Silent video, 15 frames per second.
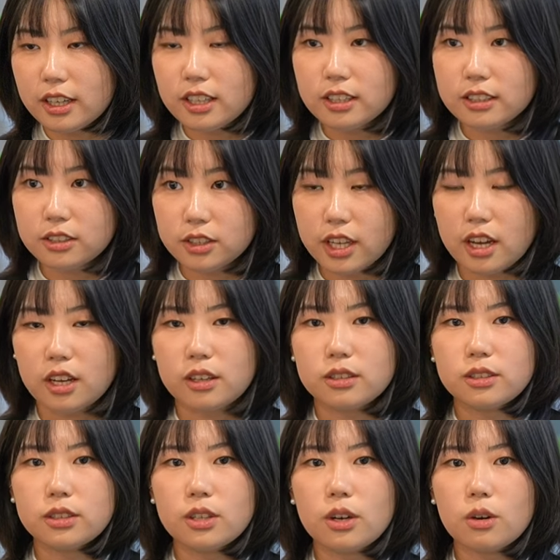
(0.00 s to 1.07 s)
Sure. Yeah,
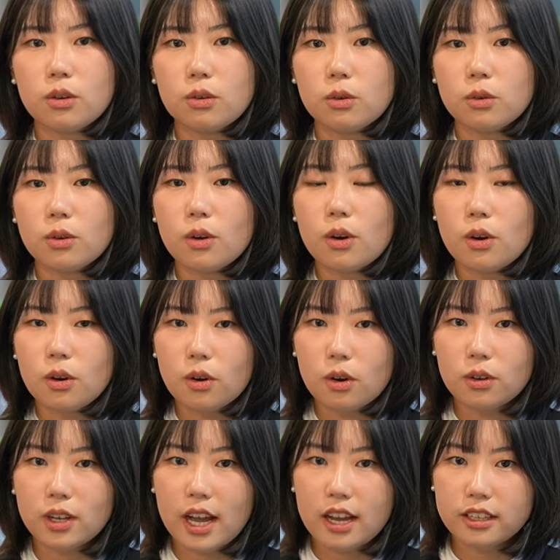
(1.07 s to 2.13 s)
so
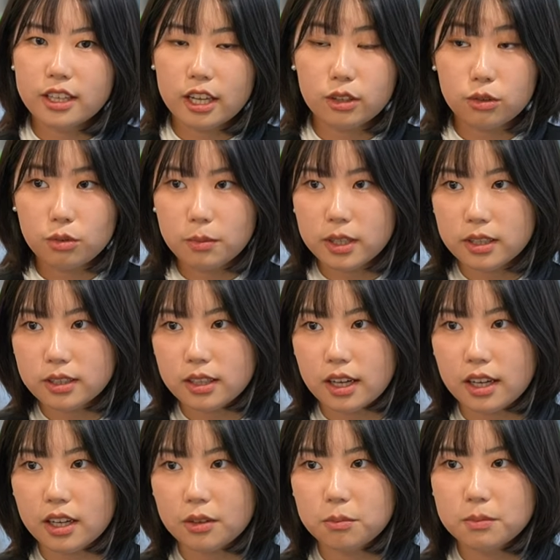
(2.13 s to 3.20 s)
I take too many
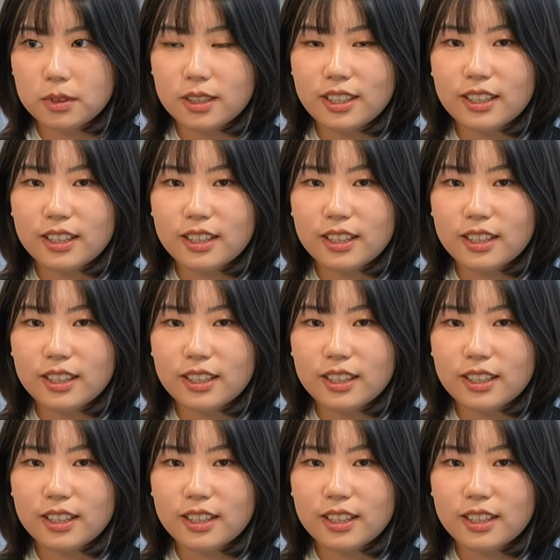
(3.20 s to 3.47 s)
time